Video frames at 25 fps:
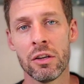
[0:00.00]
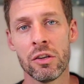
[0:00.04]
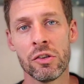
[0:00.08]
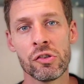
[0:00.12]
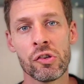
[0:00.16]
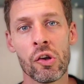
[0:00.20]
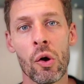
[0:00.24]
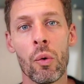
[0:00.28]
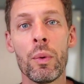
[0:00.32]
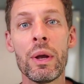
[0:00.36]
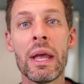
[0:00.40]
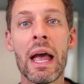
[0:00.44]

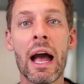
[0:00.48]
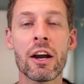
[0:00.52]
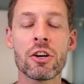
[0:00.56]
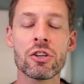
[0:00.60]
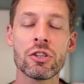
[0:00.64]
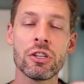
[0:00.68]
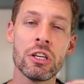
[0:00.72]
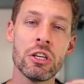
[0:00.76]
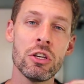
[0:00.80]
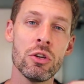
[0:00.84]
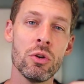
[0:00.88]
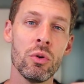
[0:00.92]
So we
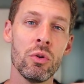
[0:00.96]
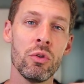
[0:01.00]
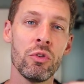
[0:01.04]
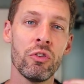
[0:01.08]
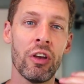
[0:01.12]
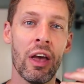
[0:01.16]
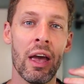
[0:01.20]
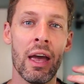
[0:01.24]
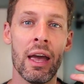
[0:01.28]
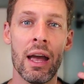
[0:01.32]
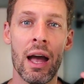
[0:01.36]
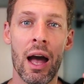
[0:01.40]
actually
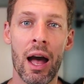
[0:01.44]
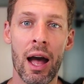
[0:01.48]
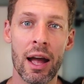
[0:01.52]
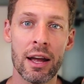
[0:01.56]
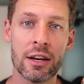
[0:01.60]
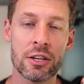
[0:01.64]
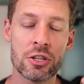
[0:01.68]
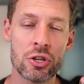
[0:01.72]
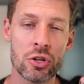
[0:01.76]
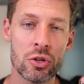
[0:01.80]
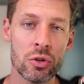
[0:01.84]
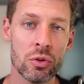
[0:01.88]
use
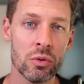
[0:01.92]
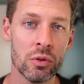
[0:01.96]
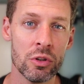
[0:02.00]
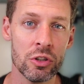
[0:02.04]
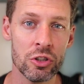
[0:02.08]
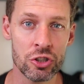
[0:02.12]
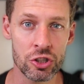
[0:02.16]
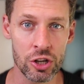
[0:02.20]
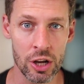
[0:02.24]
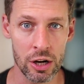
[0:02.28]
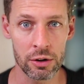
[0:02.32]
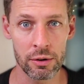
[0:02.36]
AI to
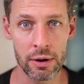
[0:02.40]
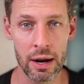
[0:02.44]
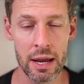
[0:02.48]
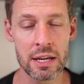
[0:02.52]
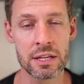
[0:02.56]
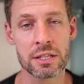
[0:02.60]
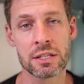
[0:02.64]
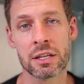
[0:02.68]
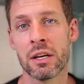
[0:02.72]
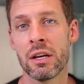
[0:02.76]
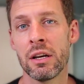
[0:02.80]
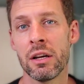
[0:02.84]

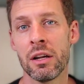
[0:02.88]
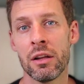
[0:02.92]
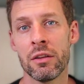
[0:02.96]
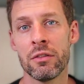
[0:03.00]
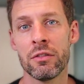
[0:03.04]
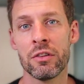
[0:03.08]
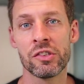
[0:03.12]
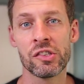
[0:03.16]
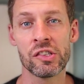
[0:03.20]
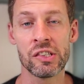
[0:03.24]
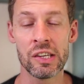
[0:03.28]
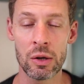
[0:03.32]
generate
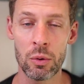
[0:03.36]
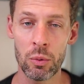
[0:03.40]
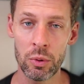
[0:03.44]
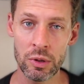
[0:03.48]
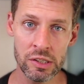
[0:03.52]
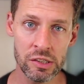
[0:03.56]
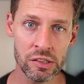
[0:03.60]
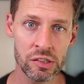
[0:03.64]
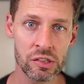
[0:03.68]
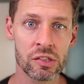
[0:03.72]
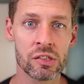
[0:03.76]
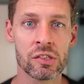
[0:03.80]
the
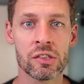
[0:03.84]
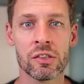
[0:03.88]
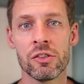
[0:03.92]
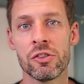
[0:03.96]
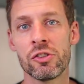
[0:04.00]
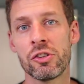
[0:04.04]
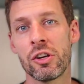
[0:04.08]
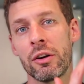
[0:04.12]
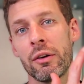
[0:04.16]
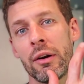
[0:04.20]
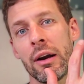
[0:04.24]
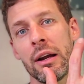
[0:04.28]
sequence,
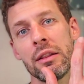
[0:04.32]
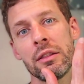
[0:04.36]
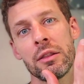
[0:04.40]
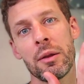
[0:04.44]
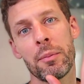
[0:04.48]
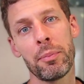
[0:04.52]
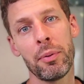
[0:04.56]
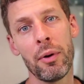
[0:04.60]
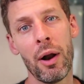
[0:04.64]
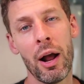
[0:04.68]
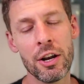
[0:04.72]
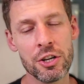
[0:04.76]
generate
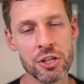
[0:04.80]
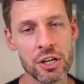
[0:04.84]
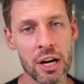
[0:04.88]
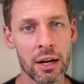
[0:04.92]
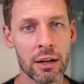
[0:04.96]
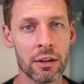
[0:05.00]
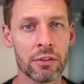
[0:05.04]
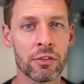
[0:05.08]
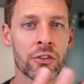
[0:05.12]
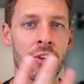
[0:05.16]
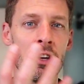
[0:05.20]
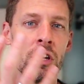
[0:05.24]
the
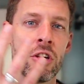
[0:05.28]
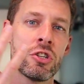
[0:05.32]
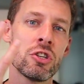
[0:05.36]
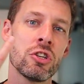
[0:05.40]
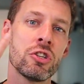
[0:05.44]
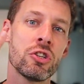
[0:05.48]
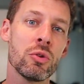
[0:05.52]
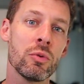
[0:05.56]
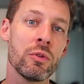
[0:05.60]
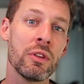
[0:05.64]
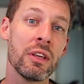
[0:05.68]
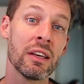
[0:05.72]
projects,
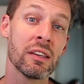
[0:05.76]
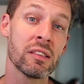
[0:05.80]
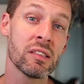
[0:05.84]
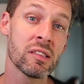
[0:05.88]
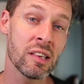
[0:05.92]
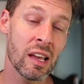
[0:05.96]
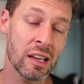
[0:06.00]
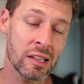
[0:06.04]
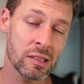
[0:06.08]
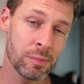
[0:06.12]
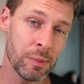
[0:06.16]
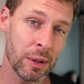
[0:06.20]
to do the
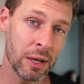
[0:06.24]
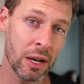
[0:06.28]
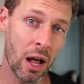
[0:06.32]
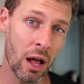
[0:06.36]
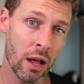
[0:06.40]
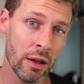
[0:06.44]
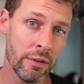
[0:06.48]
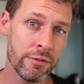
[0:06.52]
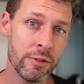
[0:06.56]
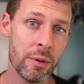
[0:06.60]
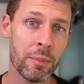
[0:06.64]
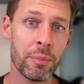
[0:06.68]
assessment
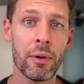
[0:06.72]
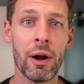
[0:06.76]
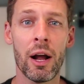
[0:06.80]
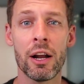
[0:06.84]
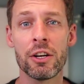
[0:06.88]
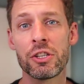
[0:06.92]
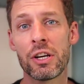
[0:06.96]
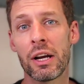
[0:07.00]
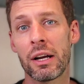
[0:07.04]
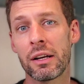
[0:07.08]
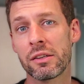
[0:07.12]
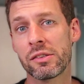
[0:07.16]
of the
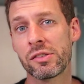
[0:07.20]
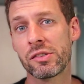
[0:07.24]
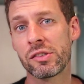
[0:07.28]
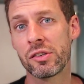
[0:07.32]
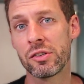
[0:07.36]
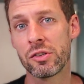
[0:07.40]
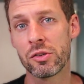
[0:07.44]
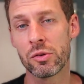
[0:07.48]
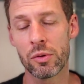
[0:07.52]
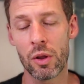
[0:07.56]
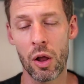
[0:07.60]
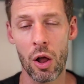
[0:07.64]
projects,
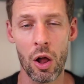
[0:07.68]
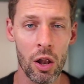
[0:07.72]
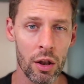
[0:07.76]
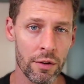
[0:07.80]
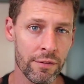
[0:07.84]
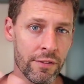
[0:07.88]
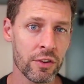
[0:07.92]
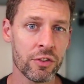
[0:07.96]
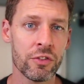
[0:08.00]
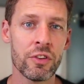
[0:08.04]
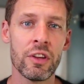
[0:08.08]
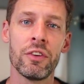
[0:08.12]
to do all
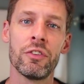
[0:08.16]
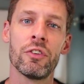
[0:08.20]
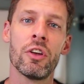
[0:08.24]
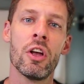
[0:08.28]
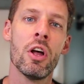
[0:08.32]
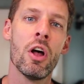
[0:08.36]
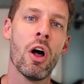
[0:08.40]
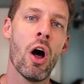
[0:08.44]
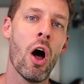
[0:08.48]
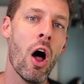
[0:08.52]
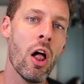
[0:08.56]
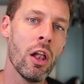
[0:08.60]
of these things.
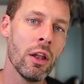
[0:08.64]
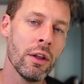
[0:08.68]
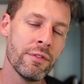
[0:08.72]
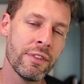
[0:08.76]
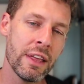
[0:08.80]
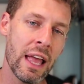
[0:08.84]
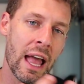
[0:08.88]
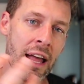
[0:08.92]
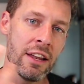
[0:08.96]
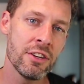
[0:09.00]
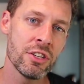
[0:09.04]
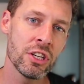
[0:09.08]
All of
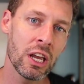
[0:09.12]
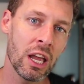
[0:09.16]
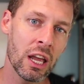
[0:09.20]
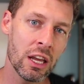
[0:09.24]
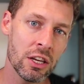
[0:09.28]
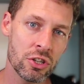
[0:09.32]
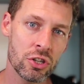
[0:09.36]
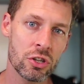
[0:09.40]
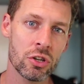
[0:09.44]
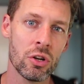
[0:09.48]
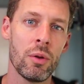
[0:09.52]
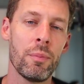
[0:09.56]
the
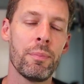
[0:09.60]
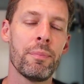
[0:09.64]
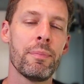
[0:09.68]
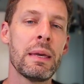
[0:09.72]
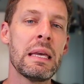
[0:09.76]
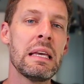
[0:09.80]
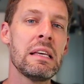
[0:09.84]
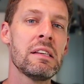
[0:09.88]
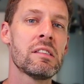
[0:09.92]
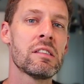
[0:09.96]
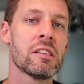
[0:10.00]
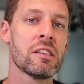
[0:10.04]
educational
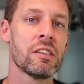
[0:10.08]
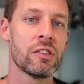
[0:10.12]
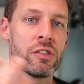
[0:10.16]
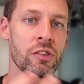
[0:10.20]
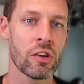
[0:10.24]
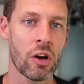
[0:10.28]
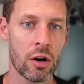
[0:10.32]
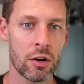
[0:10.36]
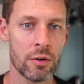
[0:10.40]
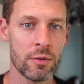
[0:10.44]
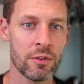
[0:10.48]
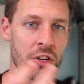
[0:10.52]
pieces
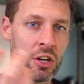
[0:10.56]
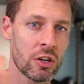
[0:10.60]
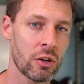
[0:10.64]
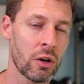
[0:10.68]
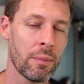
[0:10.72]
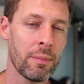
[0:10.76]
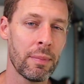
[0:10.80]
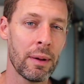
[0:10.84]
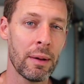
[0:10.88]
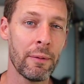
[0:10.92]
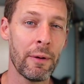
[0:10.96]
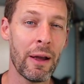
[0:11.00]
are
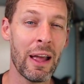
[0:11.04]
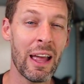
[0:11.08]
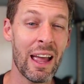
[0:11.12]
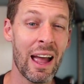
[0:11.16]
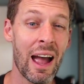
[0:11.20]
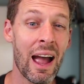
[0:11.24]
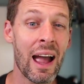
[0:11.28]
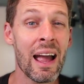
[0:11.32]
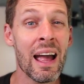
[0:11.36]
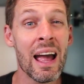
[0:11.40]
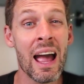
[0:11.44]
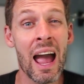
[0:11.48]
generated by
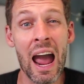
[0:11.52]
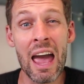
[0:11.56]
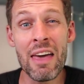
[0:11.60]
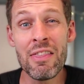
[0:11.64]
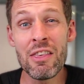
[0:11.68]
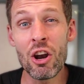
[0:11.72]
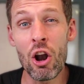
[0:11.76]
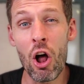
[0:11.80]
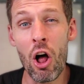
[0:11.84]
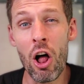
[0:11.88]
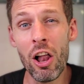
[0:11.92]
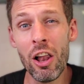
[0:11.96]
AI. And
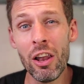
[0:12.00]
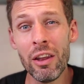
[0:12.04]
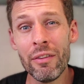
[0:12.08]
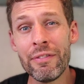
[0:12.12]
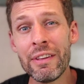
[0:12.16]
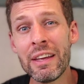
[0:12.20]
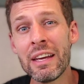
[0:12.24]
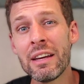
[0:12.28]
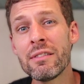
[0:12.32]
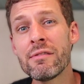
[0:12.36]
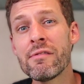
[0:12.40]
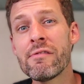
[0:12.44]
then all of
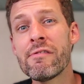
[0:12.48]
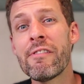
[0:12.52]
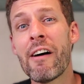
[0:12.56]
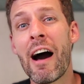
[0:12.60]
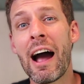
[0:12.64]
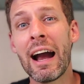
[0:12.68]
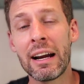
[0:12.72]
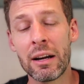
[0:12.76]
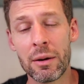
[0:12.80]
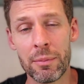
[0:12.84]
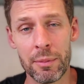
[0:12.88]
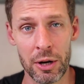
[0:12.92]
the
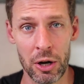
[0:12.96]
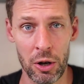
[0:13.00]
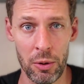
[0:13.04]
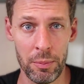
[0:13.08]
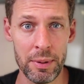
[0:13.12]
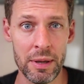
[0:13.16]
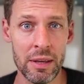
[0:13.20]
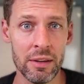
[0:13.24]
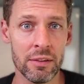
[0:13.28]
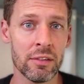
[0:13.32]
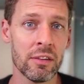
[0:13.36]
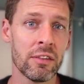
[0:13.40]
environmental
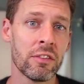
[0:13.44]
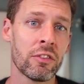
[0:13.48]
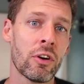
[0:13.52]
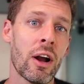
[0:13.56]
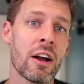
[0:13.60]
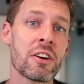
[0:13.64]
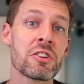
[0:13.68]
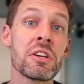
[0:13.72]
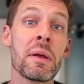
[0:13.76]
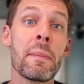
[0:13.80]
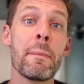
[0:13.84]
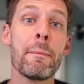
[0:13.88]
pieces are
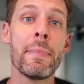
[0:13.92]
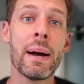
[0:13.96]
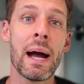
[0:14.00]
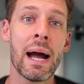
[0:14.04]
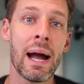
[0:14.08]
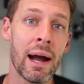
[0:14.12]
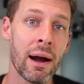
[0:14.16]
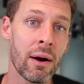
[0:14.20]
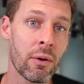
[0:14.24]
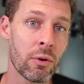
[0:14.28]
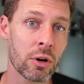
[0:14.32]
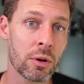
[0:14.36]
actually
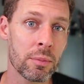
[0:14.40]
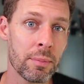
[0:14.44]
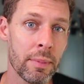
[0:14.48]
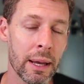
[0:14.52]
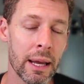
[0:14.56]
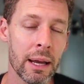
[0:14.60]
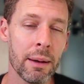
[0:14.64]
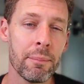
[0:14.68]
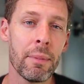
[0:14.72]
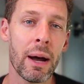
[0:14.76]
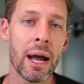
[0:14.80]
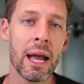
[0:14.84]
powered
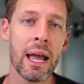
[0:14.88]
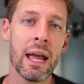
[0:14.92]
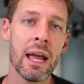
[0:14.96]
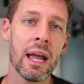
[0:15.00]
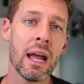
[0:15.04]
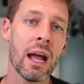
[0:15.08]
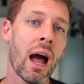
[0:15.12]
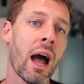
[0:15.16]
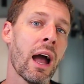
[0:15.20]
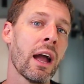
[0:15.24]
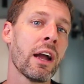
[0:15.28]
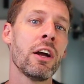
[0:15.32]
by
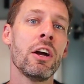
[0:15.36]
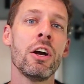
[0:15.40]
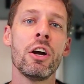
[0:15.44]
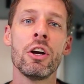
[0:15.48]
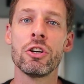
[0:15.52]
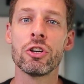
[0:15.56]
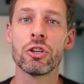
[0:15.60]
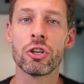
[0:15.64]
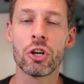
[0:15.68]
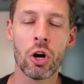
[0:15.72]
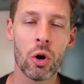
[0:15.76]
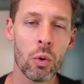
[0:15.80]
AI.
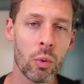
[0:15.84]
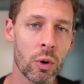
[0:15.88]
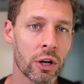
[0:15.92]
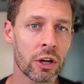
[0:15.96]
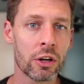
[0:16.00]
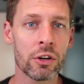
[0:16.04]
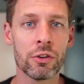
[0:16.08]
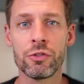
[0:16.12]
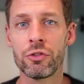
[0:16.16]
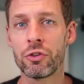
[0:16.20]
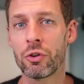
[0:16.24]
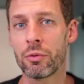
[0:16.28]
Your
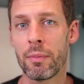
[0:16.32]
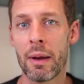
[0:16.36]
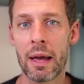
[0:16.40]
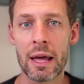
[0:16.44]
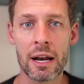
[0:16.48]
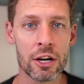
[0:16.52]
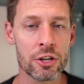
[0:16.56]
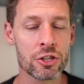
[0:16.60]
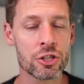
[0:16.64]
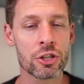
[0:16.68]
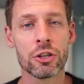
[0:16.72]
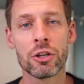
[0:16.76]
coworkers, your
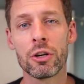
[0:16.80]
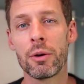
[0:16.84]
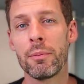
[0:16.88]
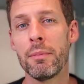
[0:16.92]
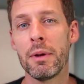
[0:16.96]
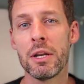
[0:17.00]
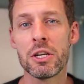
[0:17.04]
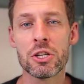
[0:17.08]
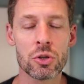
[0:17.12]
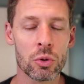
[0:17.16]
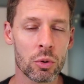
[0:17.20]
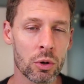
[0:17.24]
manager, your
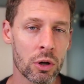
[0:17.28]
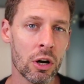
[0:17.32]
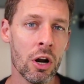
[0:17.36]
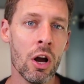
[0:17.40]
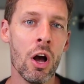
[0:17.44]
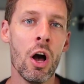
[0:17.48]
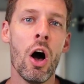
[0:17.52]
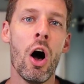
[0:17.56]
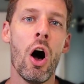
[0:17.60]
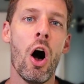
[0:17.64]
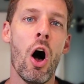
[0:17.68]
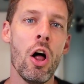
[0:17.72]
mentor,
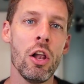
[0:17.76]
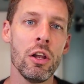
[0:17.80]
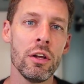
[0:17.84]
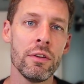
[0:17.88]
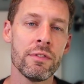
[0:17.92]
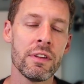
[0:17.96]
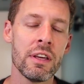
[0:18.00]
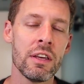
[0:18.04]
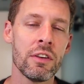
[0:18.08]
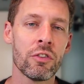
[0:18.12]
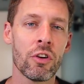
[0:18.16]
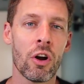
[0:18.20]
all
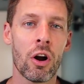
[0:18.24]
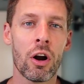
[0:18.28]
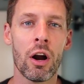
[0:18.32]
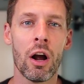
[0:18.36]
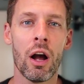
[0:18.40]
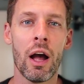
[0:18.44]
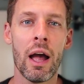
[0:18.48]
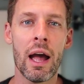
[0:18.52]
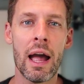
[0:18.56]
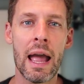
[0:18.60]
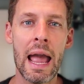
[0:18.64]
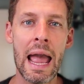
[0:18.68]
of these
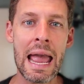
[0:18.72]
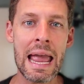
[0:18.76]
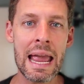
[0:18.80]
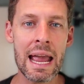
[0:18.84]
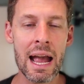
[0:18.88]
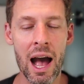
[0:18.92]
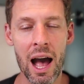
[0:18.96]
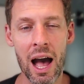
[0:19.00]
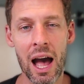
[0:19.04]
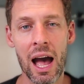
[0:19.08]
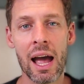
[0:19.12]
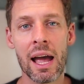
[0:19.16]
are
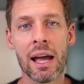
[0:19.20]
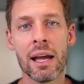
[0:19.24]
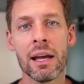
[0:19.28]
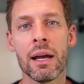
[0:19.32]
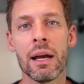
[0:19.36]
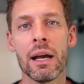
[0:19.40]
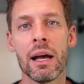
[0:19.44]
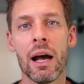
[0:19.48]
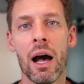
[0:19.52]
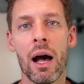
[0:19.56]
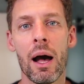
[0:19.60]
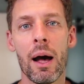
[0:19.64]
AI
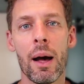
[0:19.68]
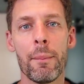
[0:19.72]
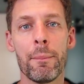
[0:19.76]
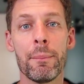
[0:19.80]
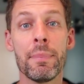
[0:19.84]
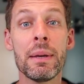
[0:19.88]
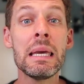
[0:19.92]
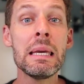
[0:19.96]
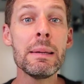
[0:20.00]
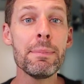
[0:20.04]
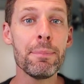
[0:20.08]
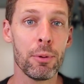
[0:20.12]

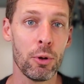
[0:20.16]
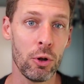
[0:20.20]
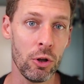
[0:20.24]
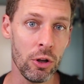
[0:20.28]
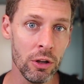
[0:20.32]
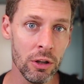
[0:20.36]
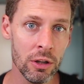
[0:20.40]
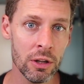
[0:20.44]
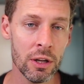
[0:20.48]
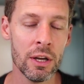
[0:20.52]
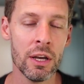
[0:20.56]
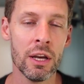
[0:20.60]

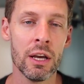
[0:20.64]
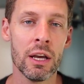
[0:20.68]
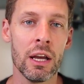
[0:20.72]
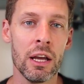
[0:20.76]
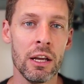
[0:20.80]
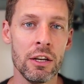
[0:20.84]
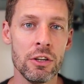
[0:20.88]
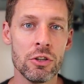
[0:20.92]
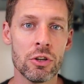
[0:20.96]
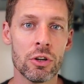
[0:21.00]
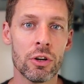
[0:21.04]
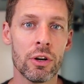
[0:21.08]
people
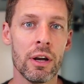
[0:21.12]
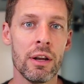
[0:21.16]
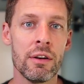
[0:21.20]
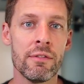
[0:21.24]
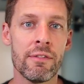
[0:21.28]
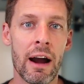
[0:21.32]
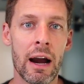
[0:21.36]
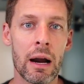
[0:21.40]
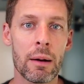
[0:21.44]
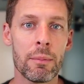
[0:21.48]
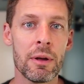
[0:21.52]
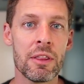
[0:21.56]
in your
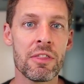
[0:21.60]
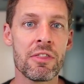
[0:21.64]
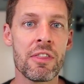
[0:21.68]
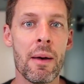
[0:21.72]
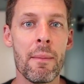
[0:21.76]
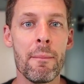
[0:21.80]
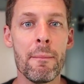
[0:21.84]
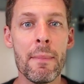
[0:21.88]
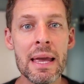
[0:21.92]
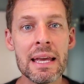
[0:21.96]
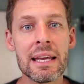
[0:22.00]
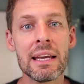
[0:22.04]
environment
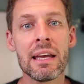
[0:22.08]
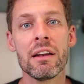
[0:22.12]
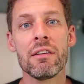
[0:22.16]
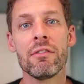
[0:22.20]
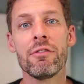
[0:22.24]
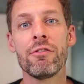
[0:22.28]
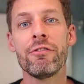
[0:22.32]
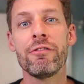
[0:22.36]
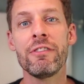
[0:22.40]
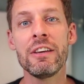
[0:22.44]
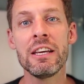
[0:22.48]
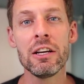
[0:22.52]
that make it
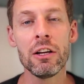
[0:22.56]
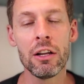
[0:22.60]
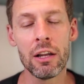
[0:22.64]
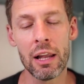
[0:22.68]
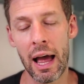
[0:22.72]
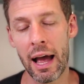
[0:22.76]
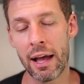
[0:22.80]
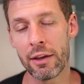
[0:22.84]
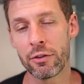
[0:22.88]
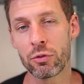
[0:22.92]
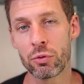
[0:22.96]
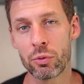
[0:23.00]
feel
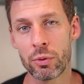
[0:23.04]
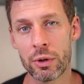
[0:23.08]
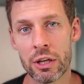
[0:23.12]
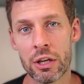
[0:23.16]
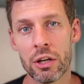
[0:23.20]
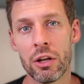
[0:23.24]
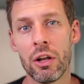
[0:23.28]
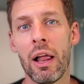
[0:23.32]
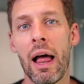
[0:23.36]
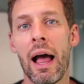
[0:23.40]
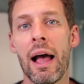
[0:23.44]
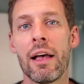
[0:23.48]
as
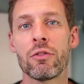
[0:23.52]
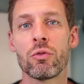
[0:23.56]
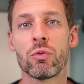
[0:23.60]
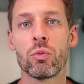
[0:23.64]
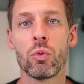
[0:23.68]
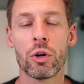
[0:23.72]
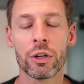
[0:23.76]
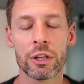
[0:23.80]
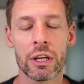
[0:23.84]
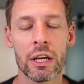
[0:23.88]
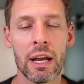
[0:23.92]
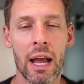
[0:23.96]
real as
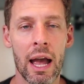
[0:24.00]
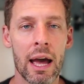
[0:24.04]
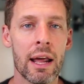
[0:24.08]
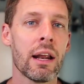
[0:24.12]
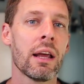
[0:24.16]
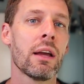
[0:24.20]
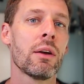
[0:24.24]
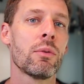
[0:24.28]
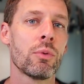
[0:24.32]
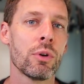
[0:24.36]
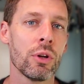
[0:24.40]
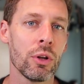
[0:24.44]
working at
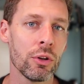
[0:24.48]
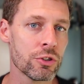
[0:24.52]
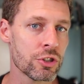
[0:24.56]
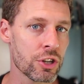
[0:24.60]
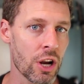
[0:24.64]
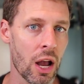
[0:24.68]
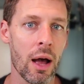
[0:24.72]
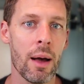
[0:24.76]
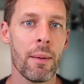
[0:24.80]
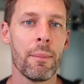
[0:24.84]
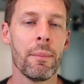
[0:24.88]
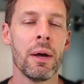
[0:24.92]
a real
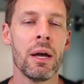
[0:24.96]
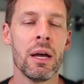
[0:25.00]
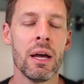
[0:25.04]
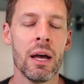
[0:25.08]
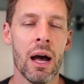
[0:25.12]
job.